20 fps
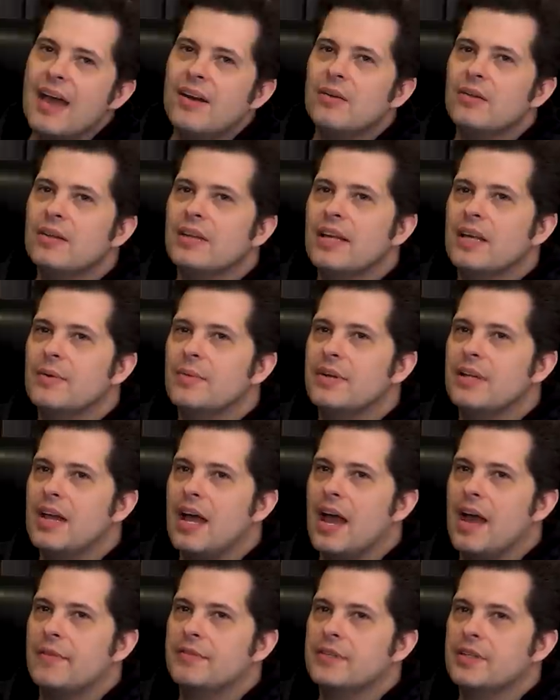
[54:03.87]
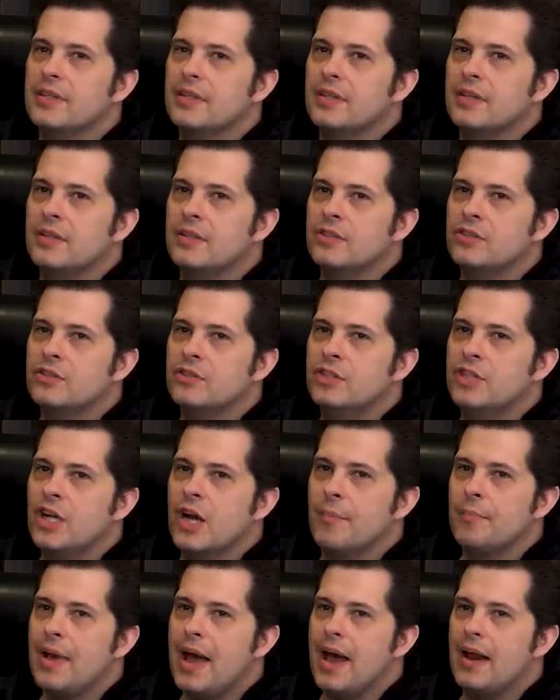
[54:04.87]
I don't like when you have to
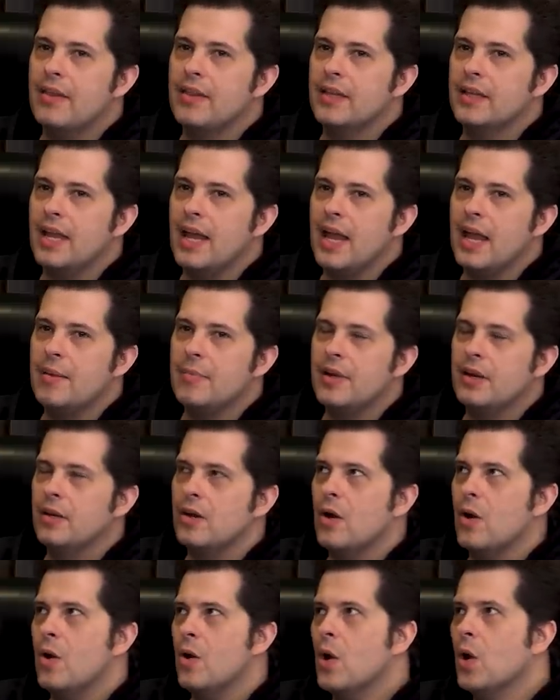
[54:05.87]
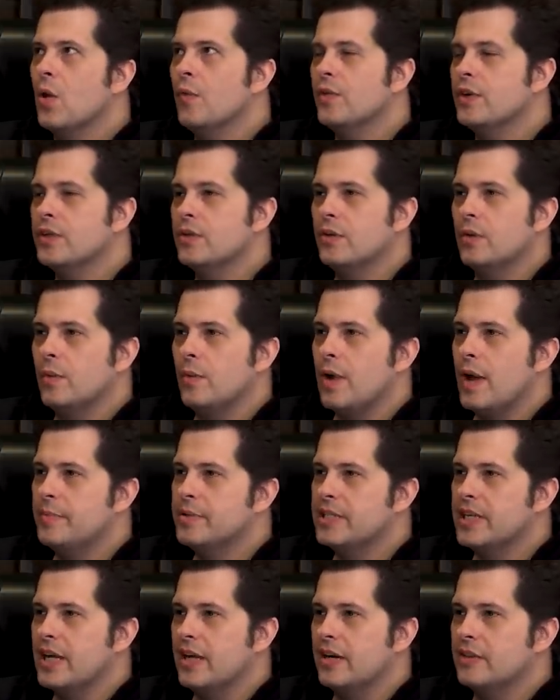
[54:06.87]
jump out of the game and go over to a
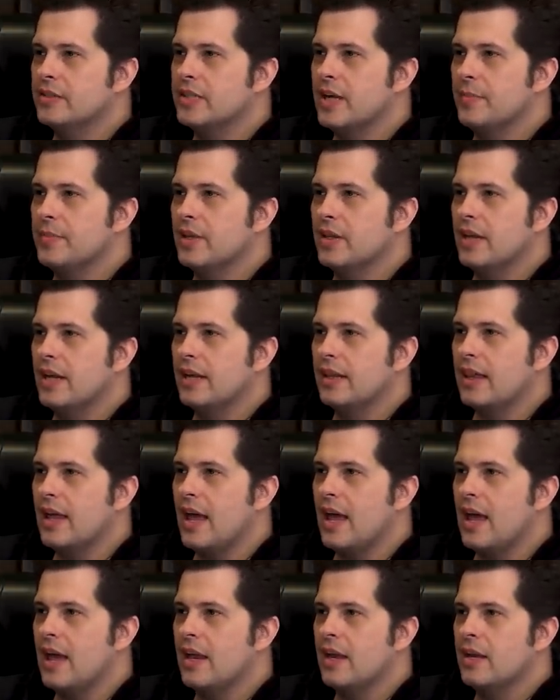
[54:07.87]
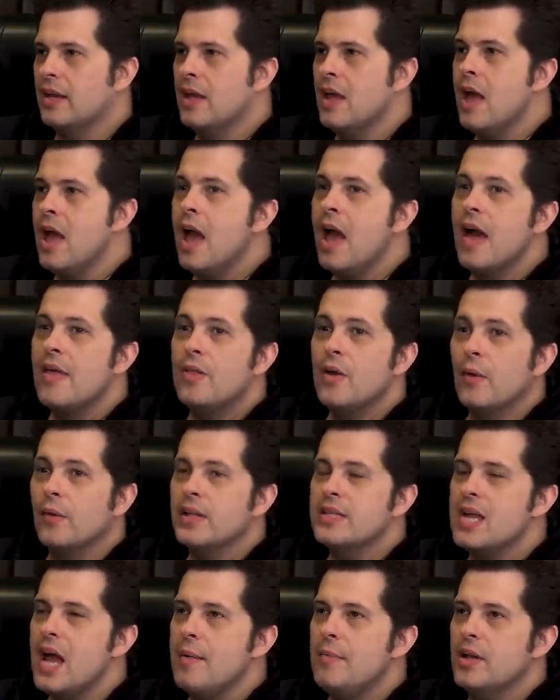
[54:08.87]
website or something like that. Yeah. The
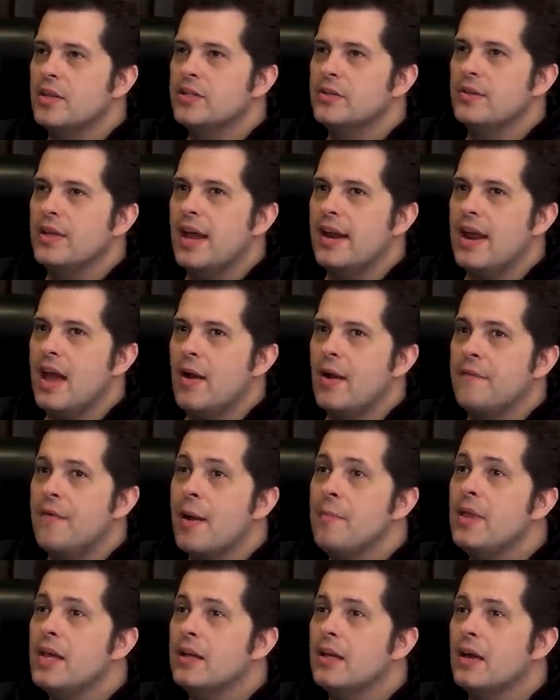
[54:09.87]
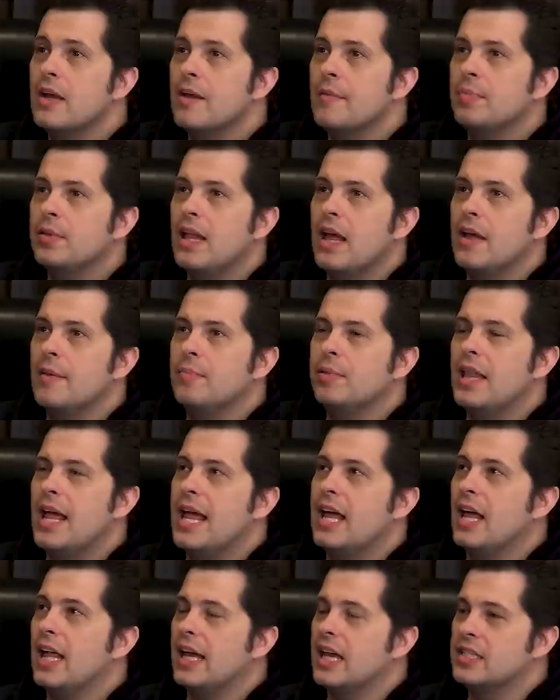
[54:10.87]
only time I'll do that now, if I'm like pl
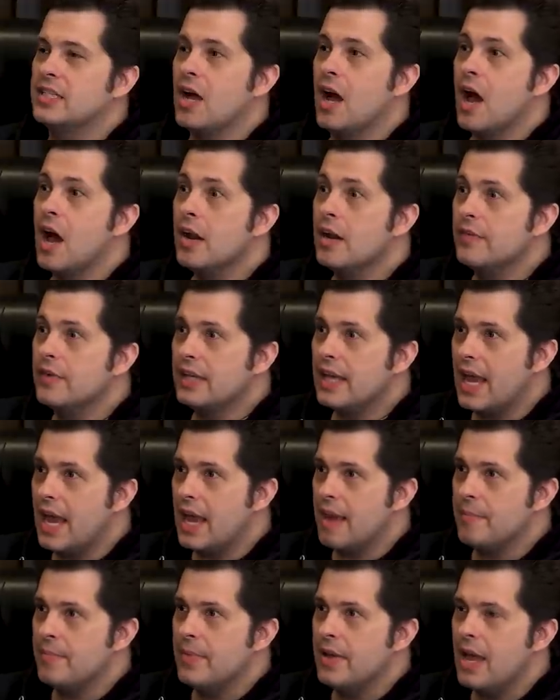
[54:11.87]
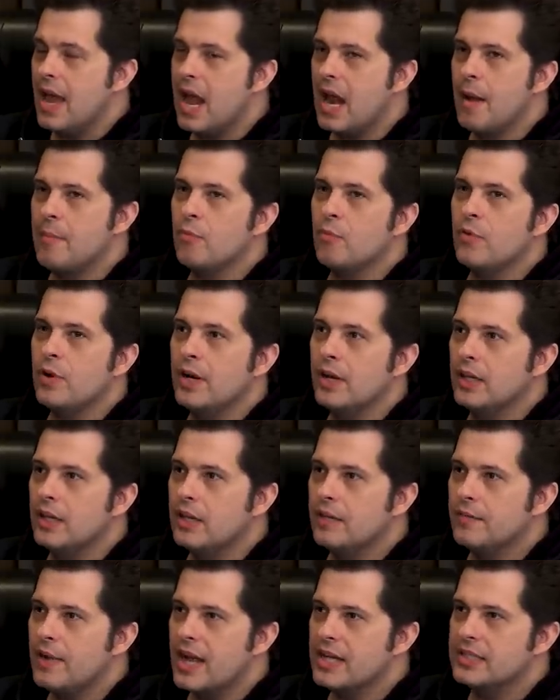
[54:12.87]
playing like a ton of a game and I'm
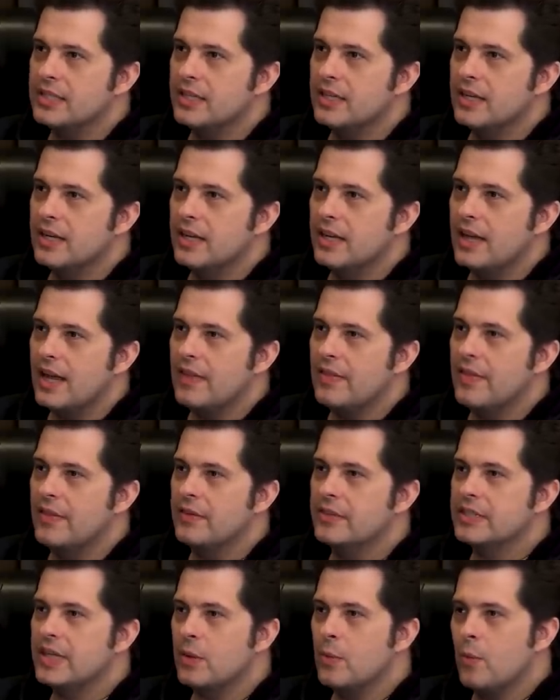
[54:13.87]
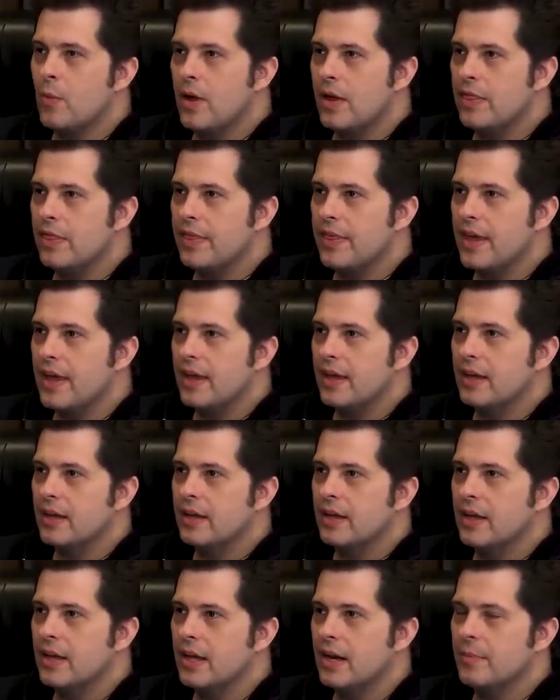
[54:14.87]
really invested in it, and then there's like one thing,
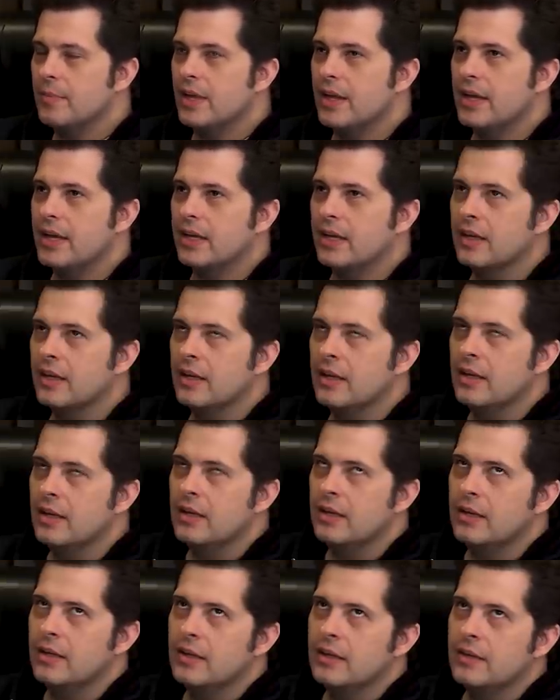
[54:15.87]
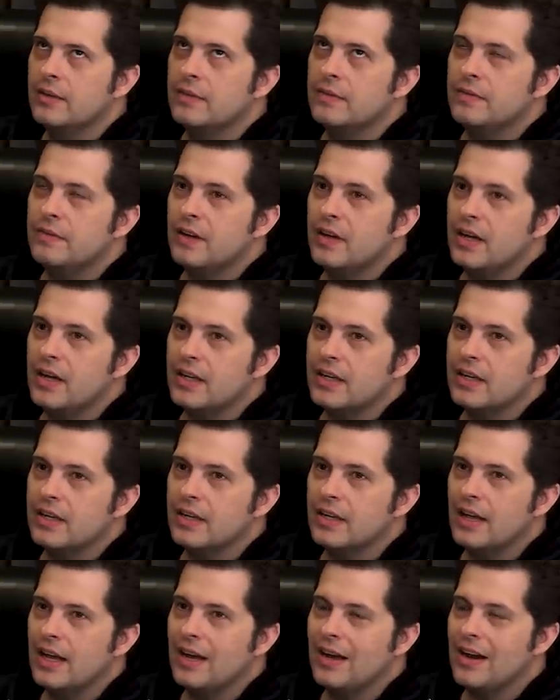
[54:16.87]
and I'm like, mm -hmm. fuck,
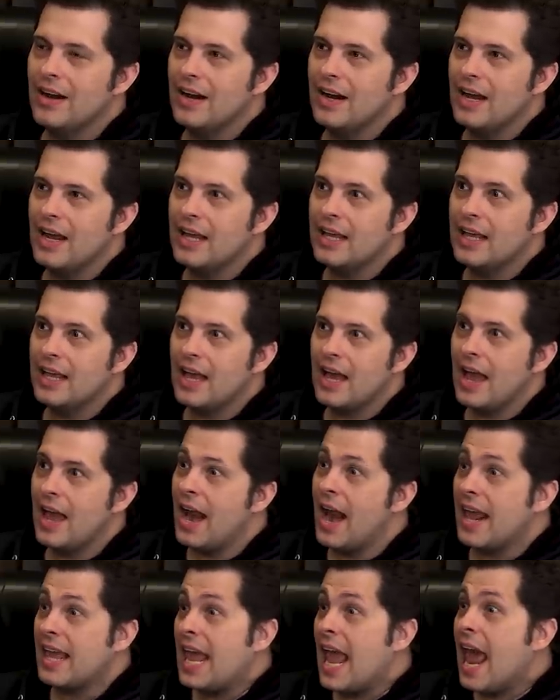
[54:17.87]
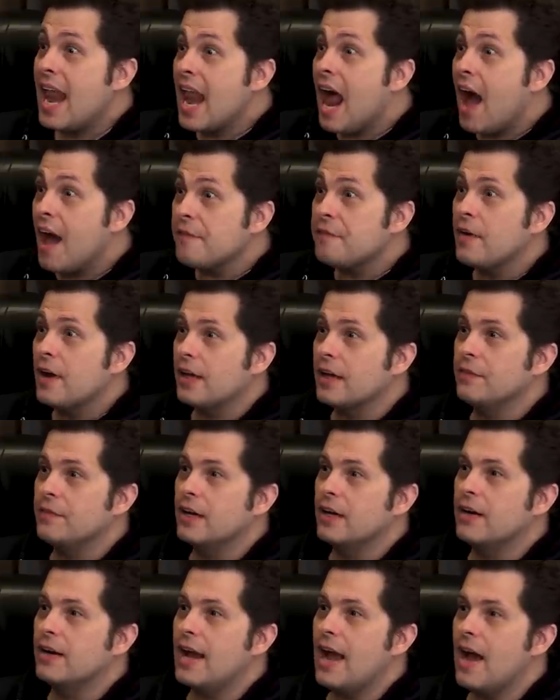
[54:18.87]
I, all right, I, I, I, cannot fucking
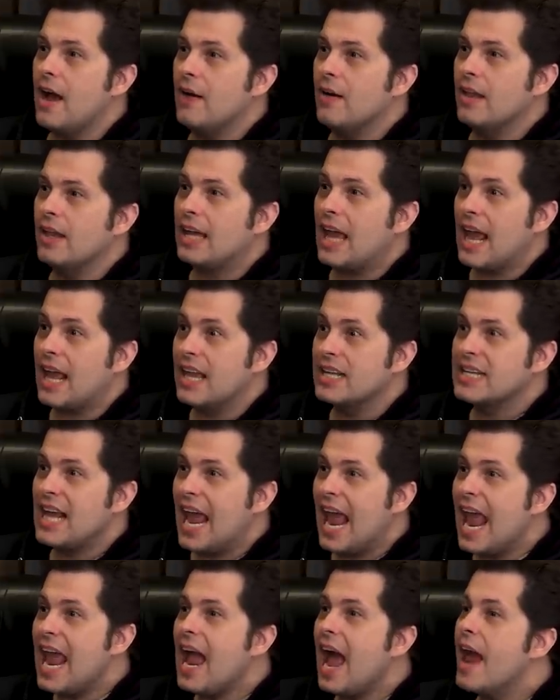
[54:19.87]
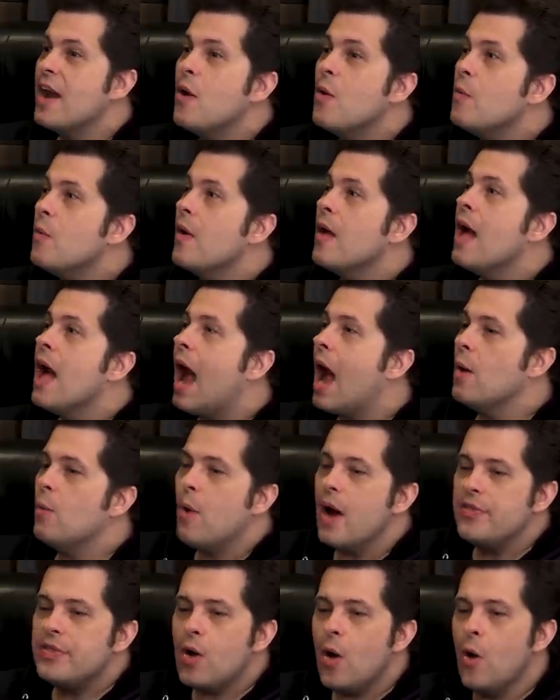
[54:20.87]
figure it out. Like, because I, I hate, I don't, I
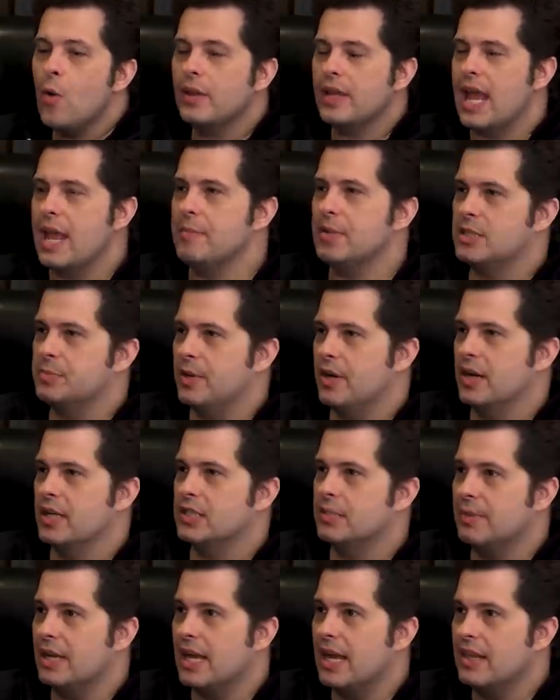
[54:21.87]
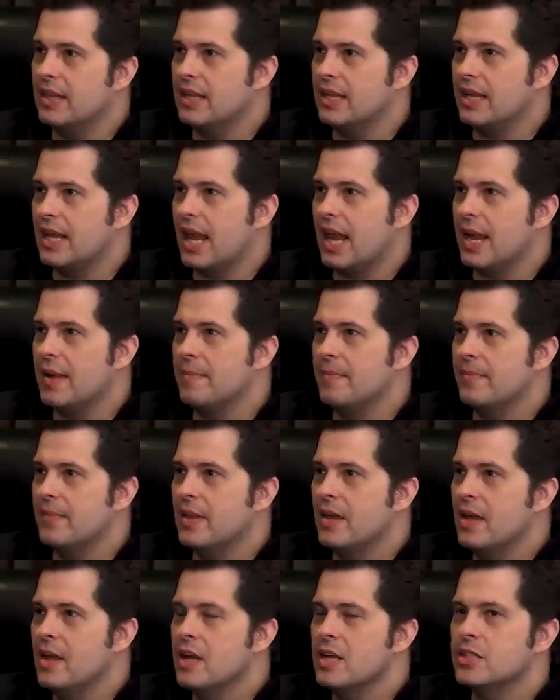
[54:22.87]
want the whole game experience to be in the game.
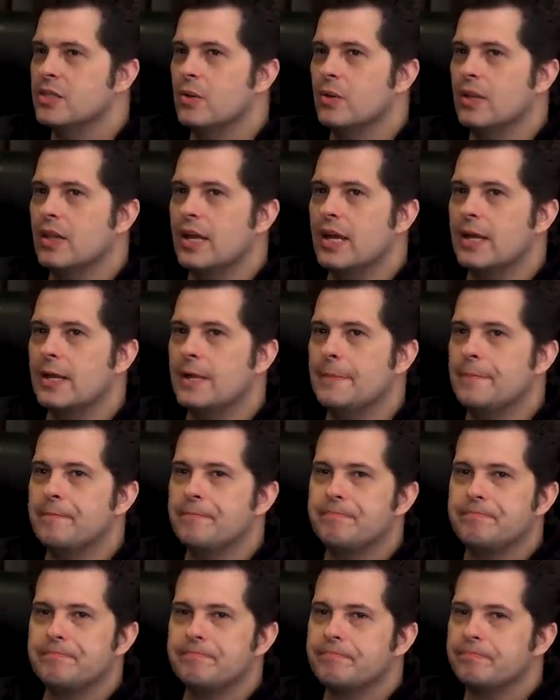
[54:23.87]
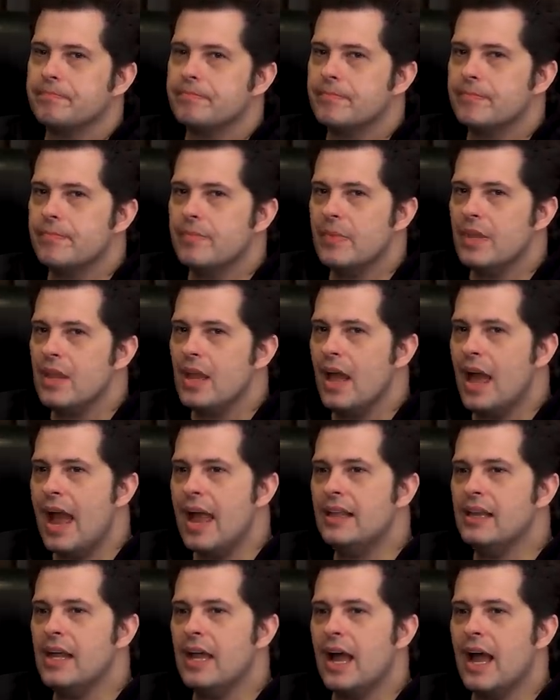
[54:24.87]
Yeah. So like,
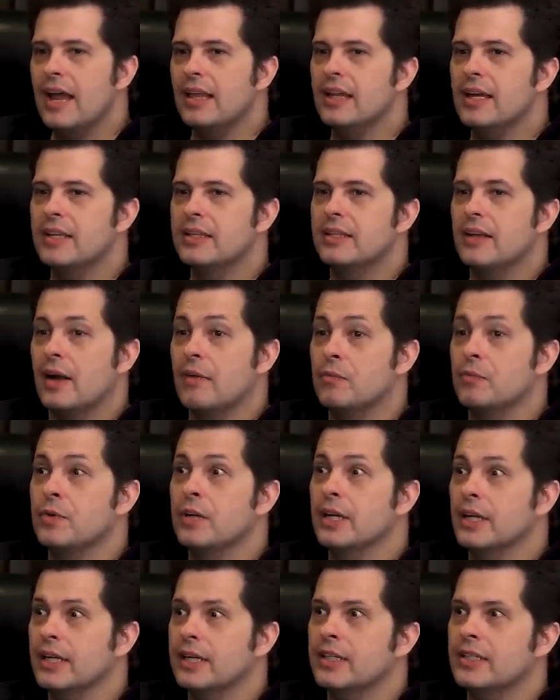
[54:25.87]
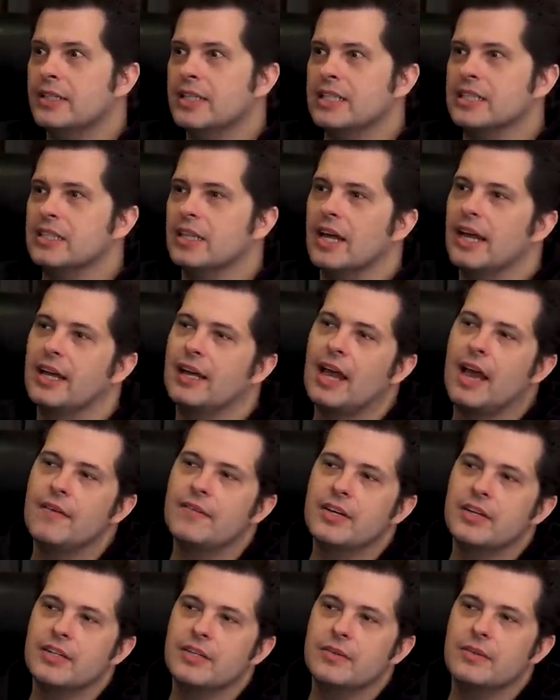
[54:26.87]
I li I like, I really dislike
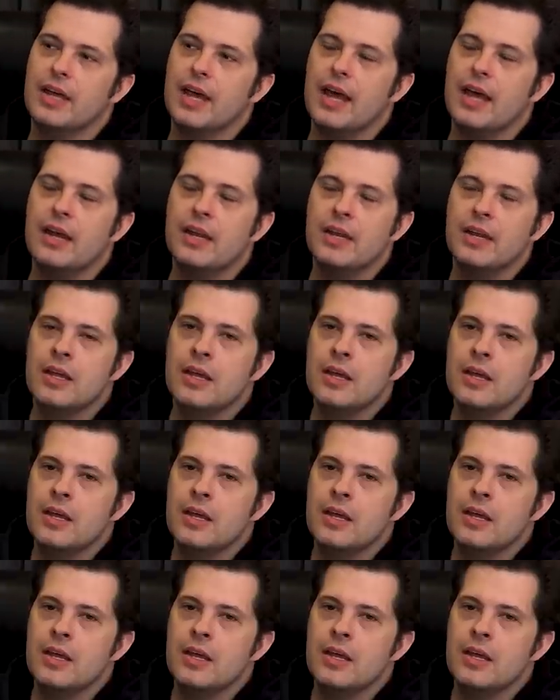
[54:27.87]
having to do that.